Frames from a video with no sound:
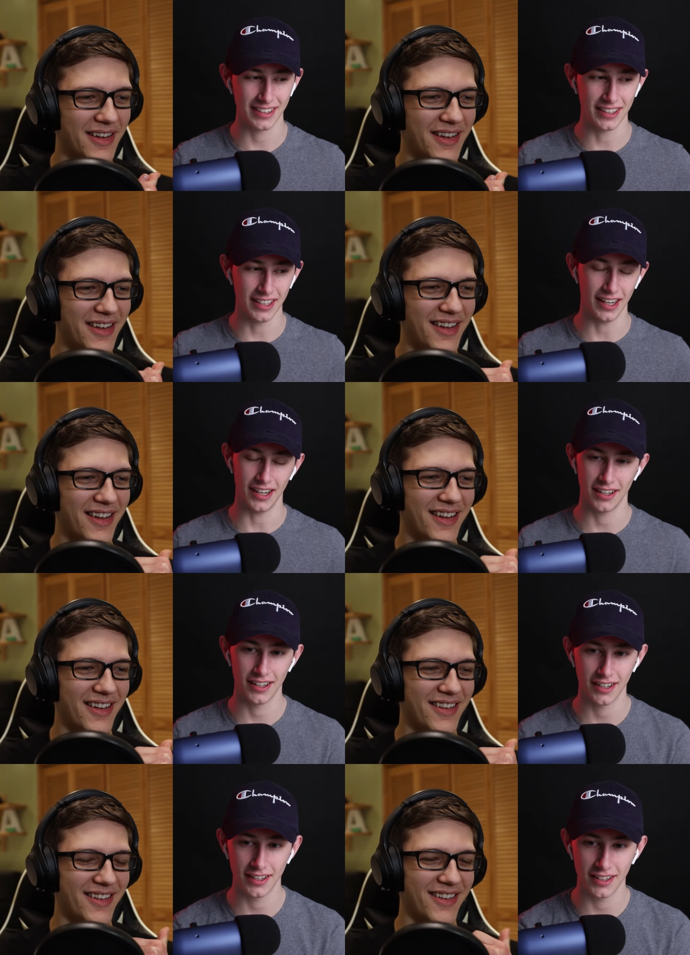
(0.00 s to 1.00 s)
Speaker 1: Yeah.
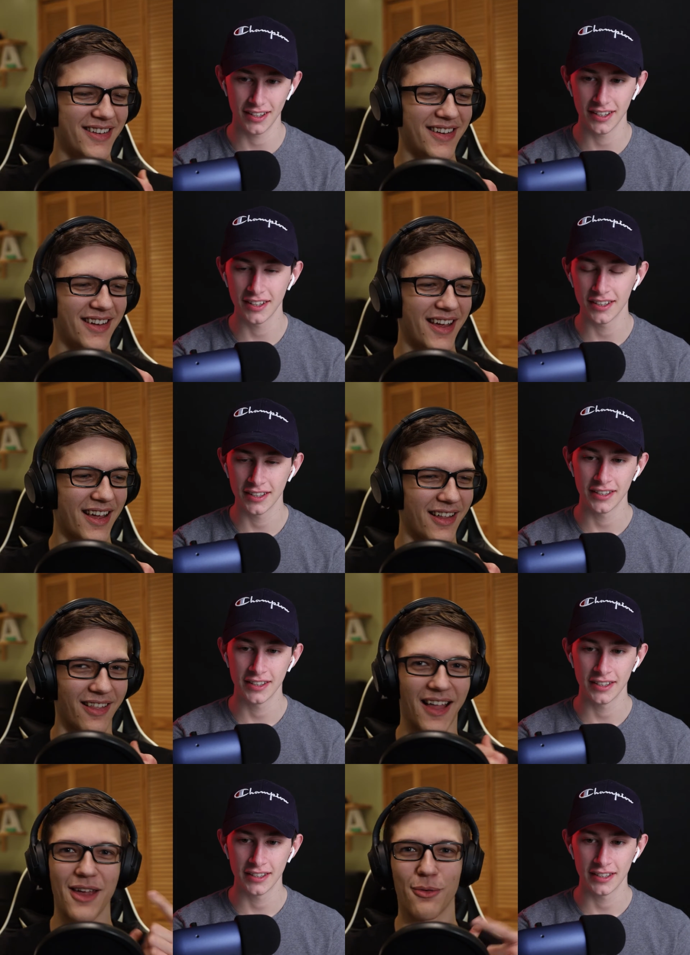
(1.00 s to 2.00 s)

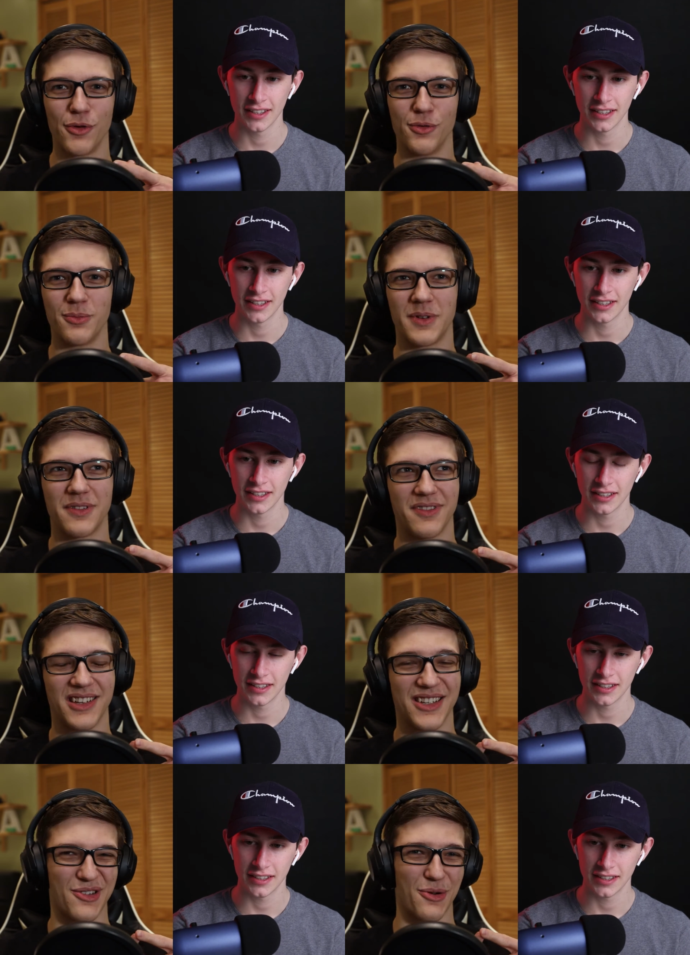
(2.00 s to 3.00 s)
Lightroom
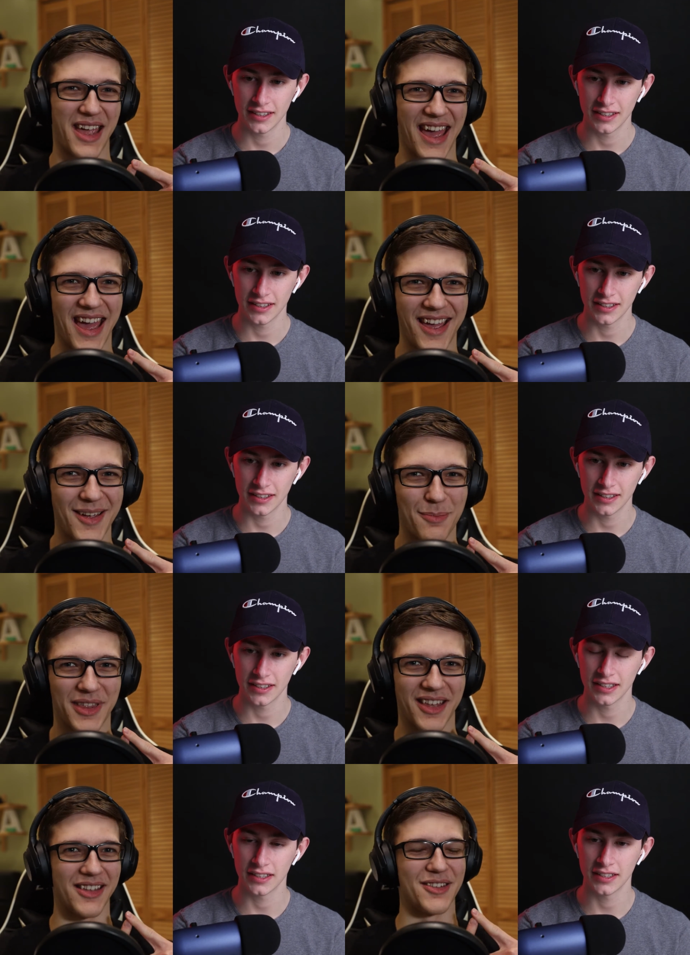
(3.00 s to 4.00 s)
is okay,
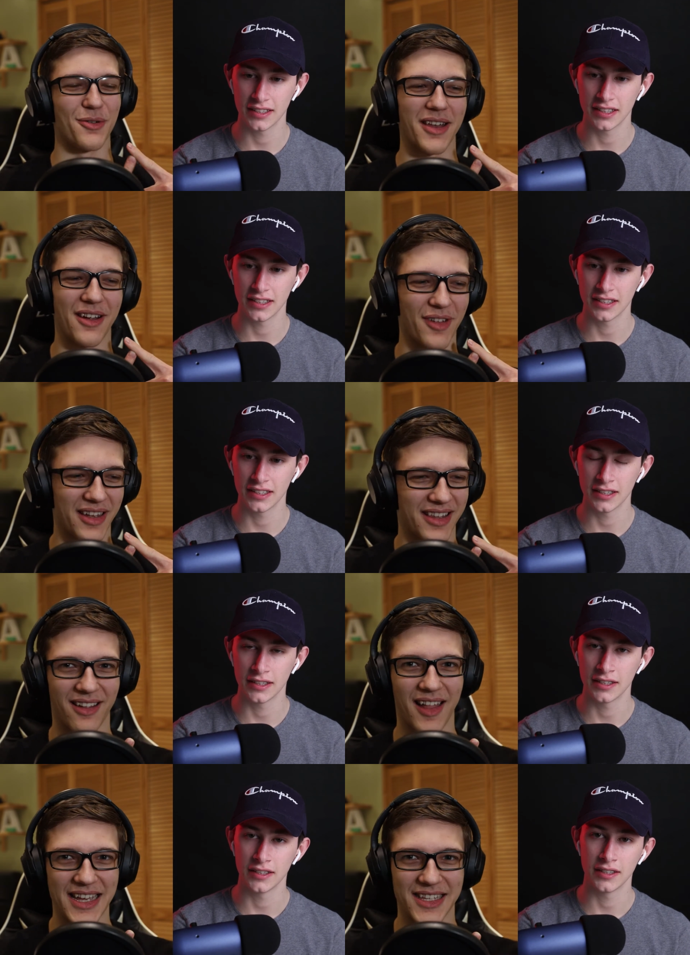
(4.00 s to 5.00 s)
but they don't have like
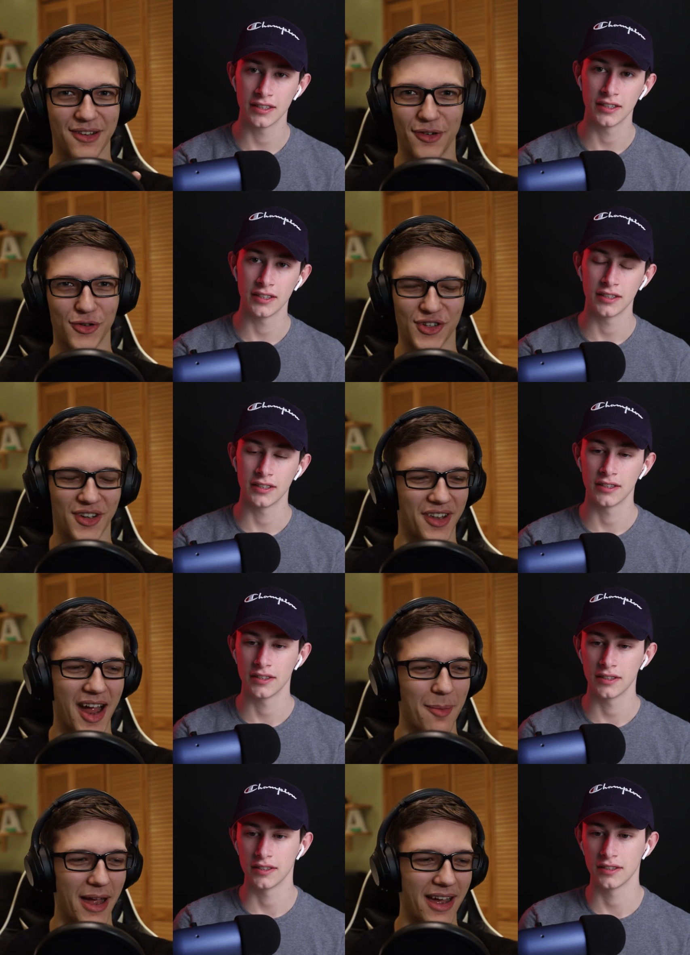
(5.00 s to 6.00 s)
the classic version on
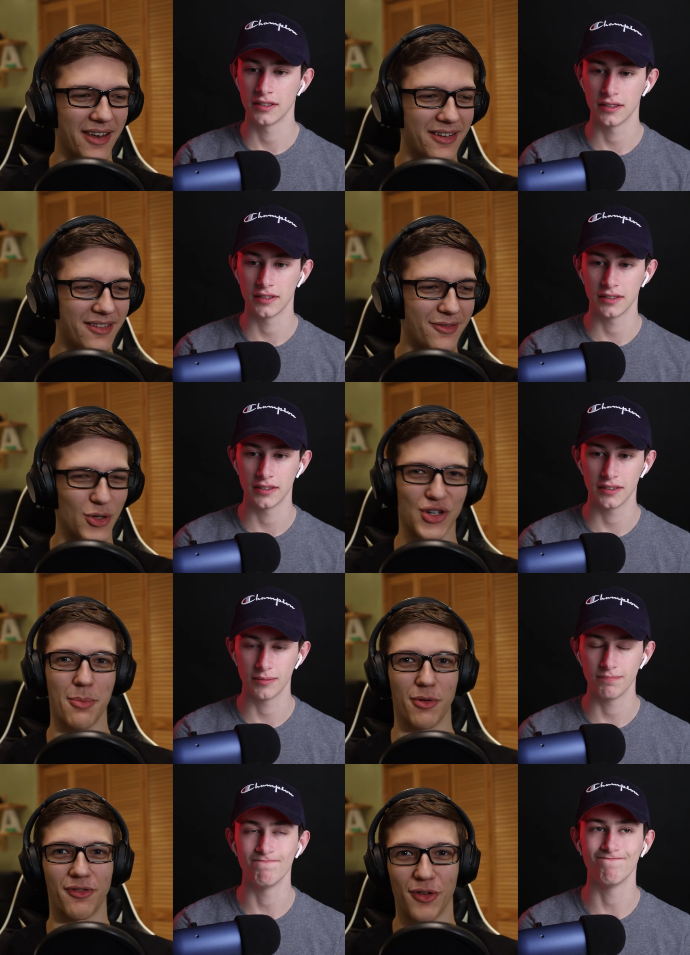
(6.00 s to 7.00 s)
iPad, which I
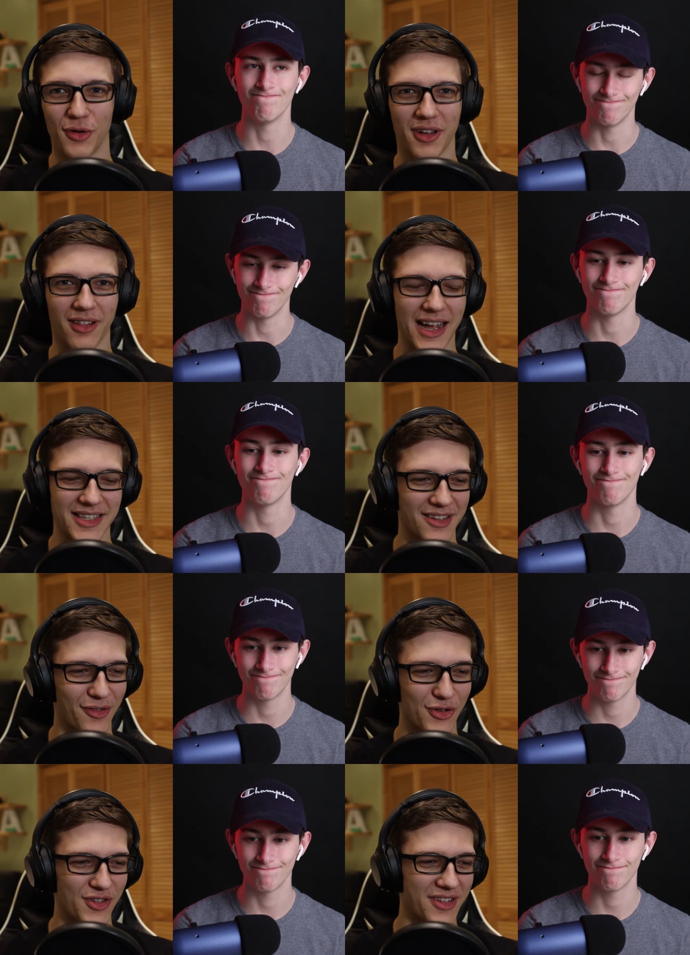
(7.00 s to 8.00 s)
prefer the mm. classic
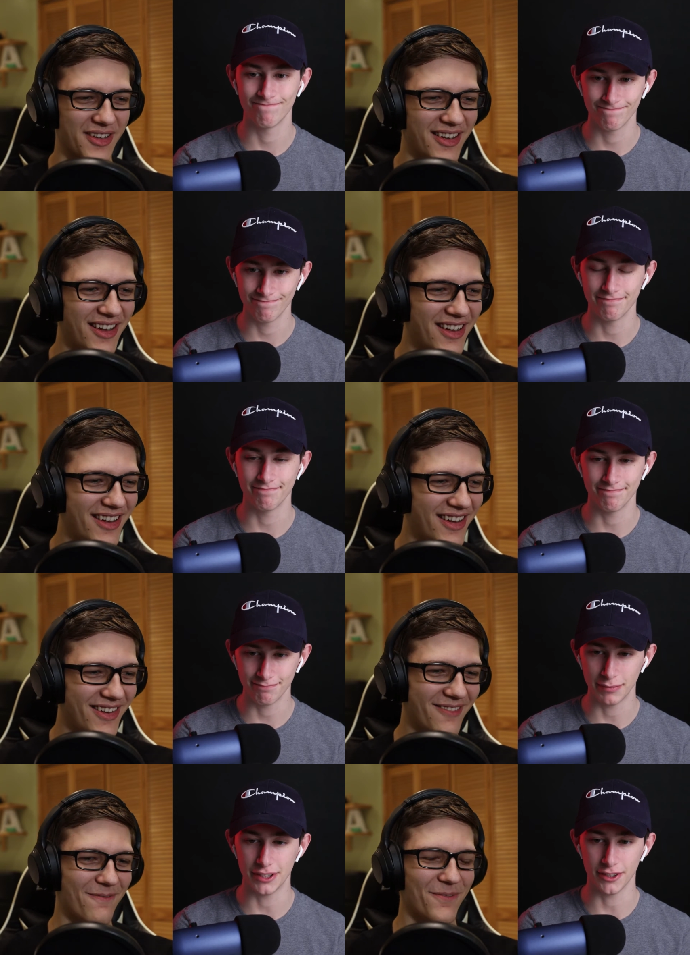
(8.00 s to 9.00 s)
version.
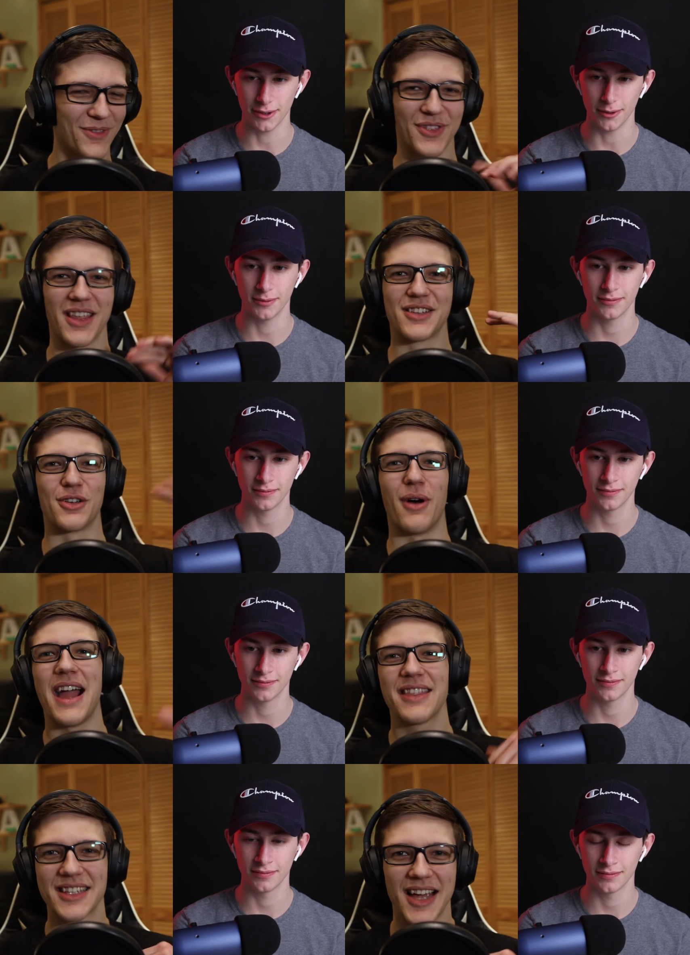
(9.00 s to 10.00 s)
Me too. So
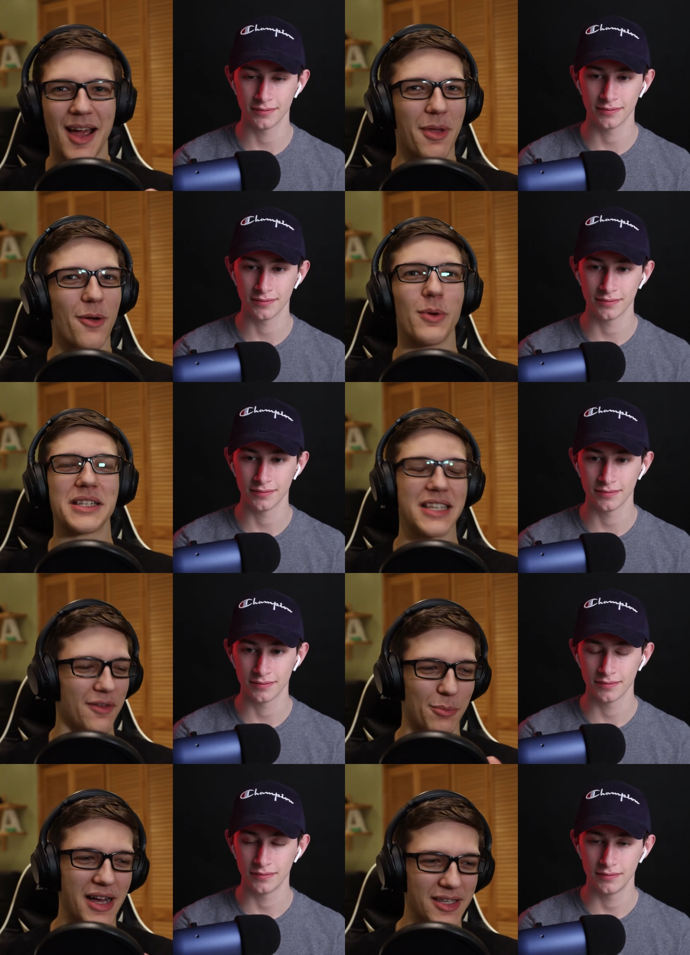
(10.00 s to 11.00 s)
at the time, it wasn't
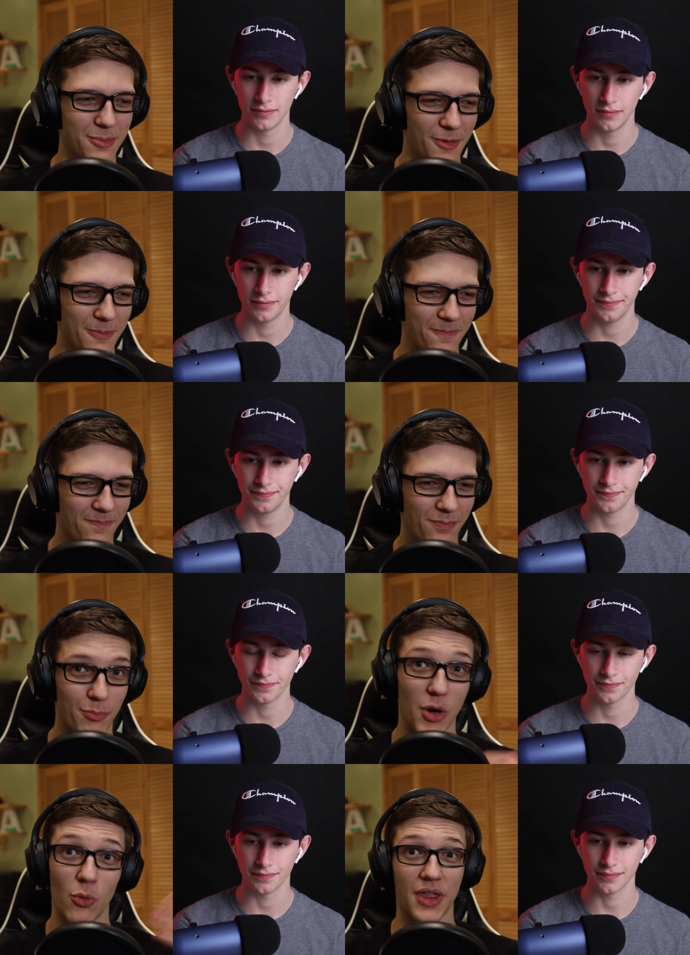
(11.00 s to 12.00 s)
even possible. But